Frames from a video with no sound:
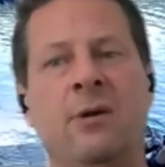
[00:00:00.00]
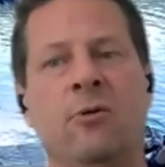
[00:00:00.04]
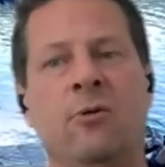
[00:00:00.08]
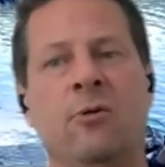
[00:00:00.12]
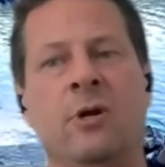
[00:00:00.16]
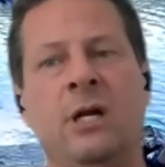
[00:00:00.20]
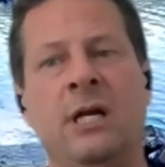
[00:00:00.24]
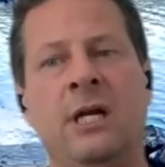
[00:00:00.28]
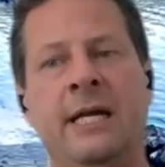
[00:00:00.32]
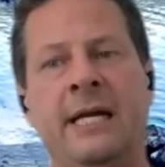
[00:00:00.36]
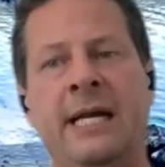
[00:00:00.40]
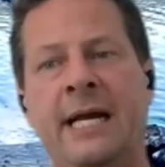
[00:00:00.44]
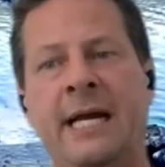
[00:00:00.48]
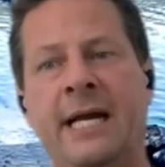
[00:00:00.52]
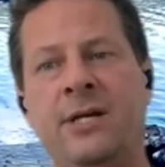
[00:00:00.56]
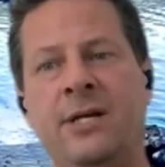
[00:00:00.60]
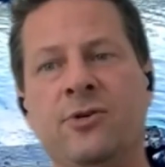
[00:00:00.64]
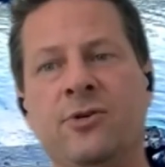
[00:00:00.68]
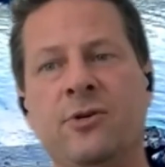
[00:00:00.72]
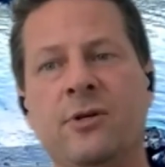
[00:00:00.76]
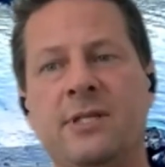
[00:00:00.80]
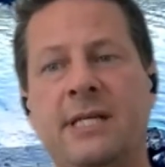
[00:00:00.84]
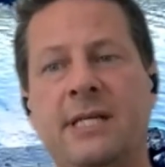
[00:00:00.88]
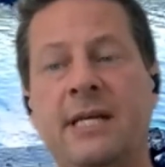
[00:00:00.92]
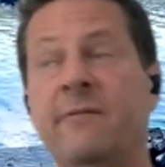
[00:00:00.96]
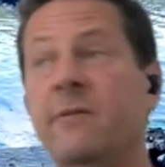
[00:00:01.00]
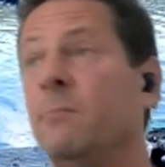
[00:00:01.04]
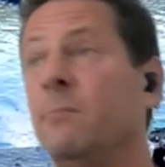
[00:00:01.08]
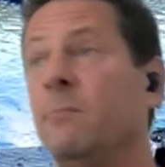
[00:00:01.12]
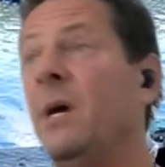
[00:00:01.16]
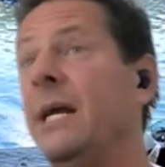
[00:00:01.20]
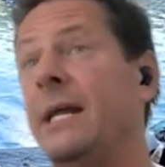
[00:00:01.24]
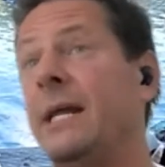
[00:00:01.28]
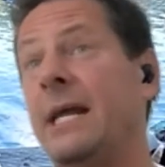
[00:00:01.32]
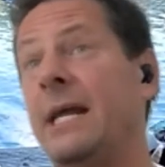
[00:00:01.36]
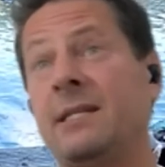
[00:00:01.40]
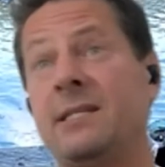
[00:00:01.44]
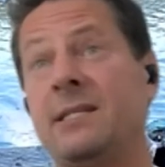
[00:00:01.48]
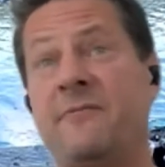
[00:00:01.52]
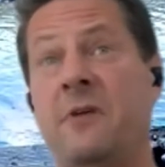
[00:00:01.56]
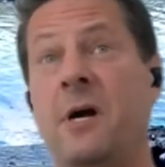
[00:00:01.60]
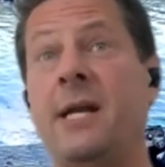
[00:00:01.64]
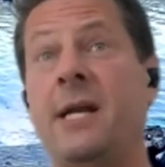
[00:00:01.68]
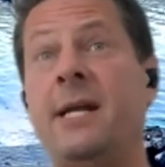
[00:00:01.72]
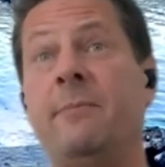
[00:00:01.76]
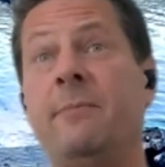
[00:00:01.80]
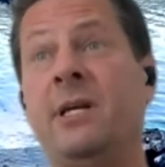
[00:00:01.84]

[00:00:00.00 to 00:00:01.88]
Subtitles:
really dangerous. Even it's funny,